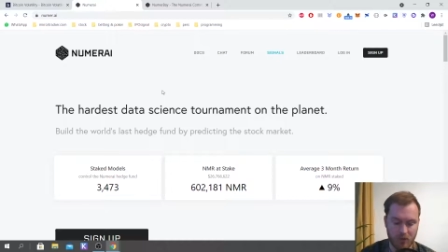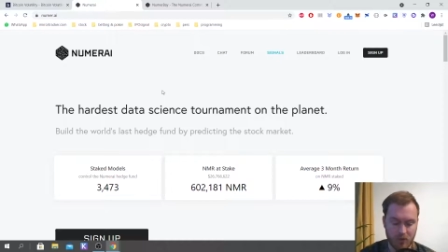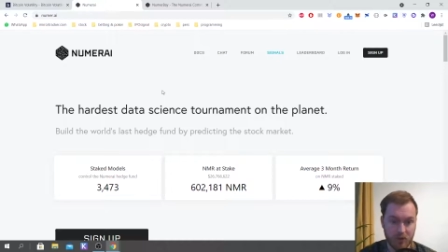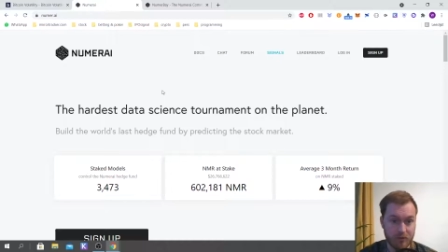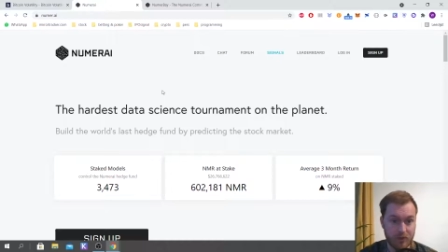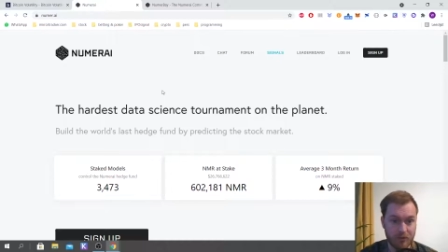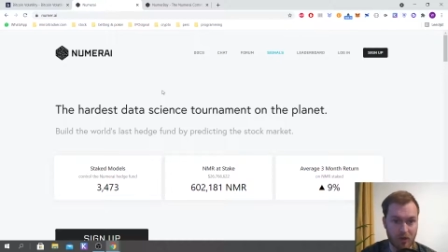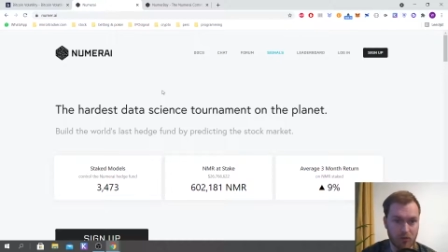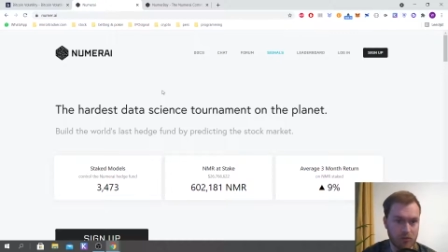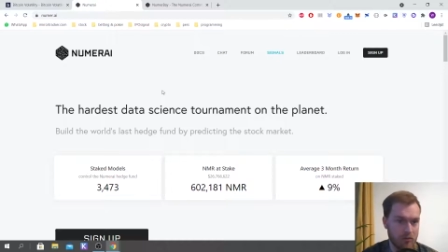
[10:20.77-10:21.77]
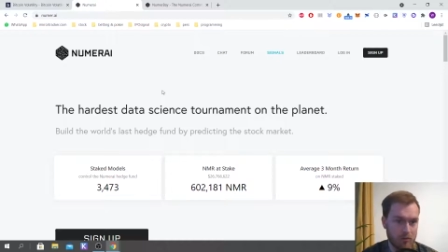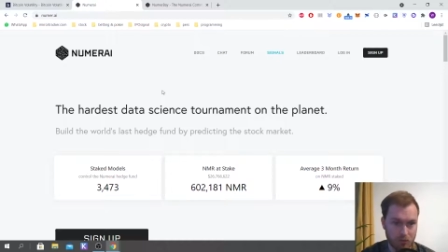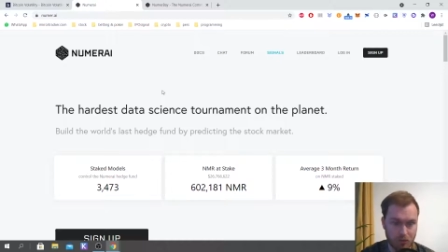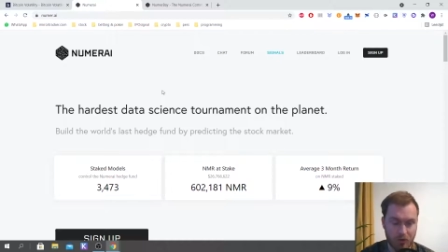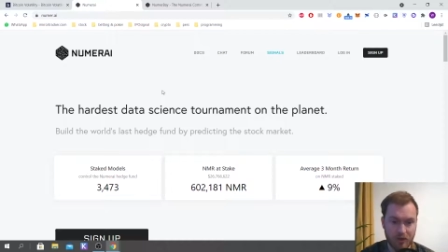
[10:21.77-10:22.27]
crypto
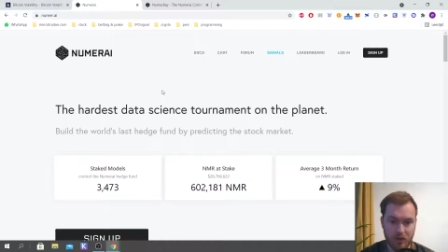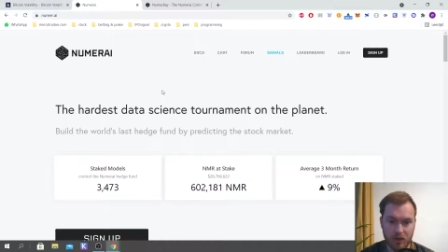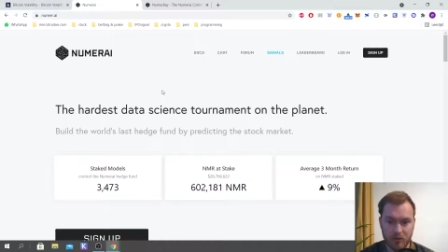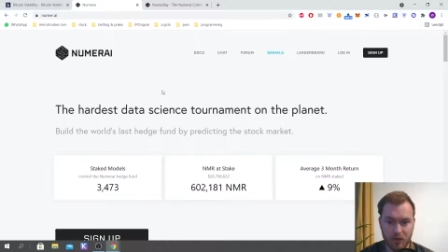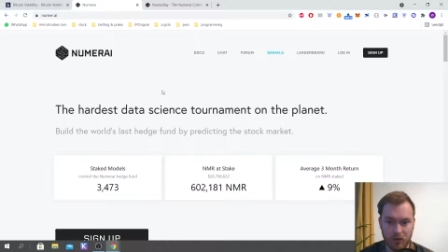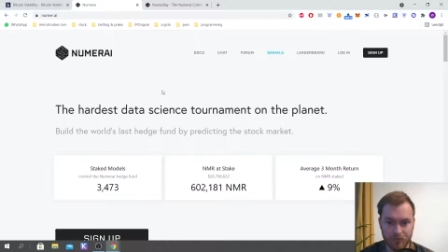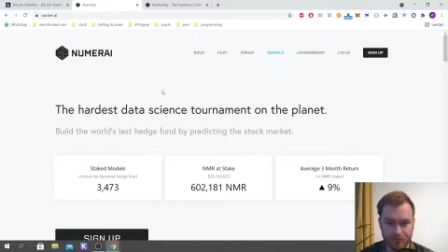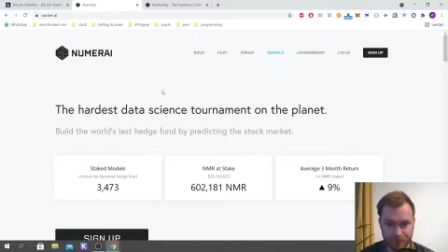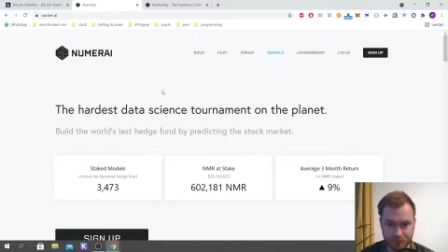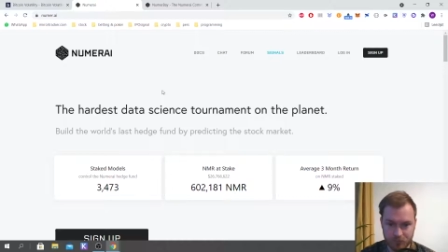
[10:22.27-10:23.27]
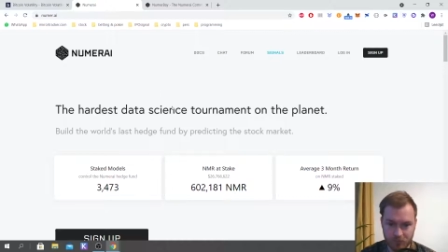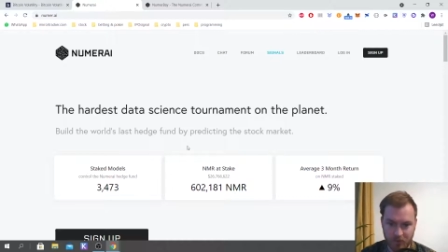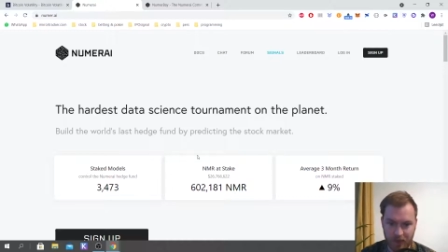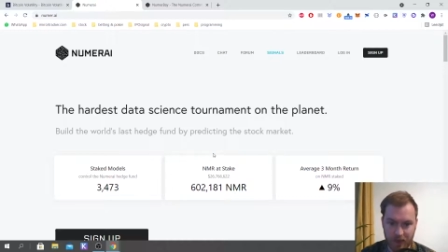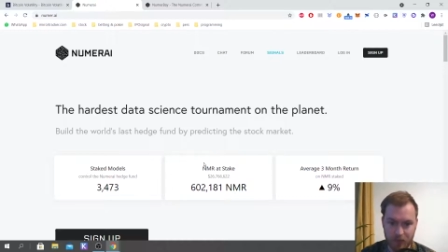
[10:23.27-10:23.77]
coin as well,
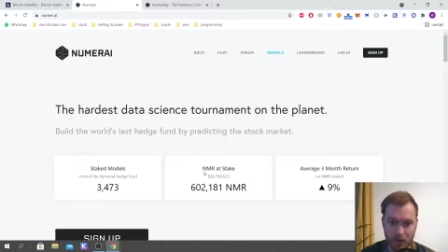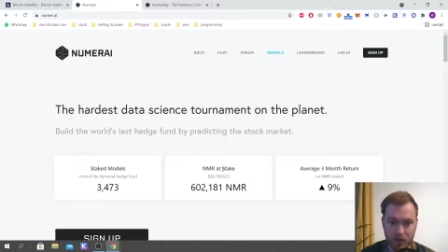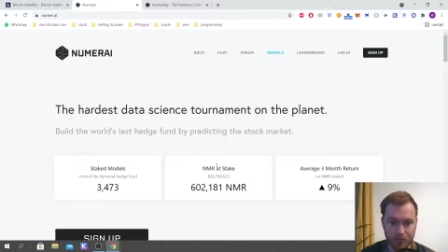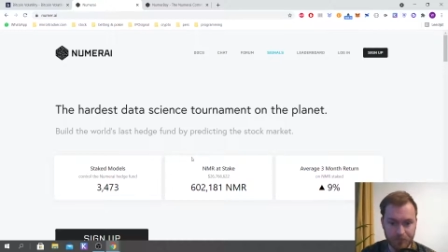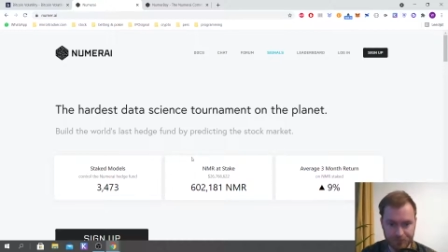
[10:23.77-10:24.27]
NMR.